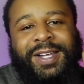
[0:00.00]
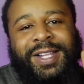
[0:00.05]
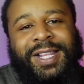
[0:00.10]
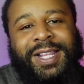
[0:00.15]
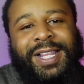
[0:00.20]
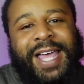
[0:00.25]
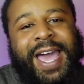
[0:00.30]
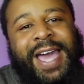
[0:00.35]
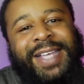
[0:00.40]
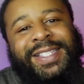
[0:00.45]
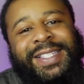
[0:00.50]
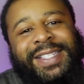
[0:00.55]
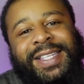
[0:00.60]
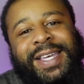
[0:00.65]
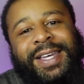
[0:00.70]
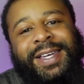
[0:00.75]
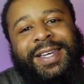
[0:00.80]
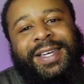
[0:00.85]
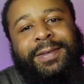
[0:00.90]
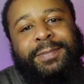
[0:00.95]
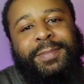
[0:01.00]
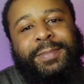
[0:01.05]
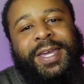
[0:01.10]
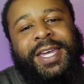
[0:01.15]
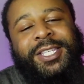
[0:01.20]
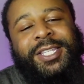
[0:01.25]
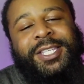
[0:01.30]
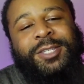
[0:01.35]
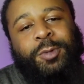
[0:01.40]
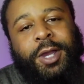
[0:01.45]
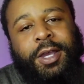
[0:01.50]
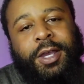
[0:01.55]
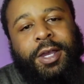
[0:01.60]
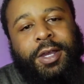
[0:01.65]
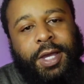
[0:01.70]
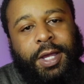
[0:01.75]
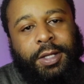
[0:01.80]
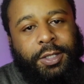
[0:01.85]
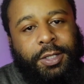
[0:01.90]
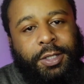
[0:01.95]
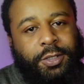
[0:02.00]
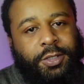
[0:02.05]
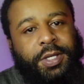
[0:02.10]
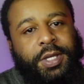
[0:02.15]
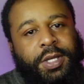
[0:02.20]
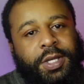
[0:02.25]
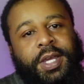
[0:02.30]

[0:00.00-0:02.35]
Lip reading: classic menswear colors.